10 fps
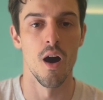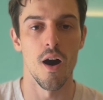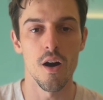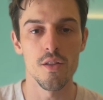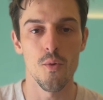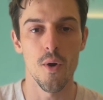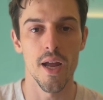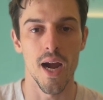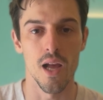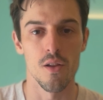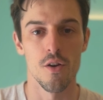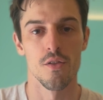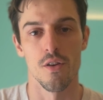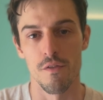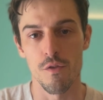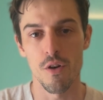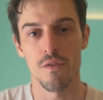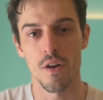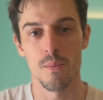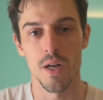On the way, I learned the 4
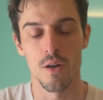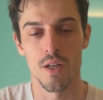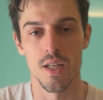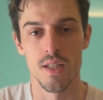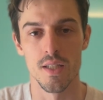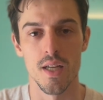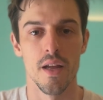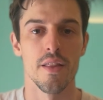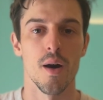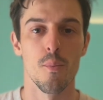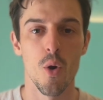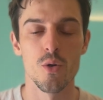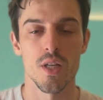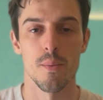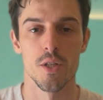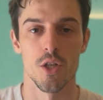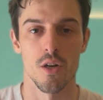fundamental keys that most amateur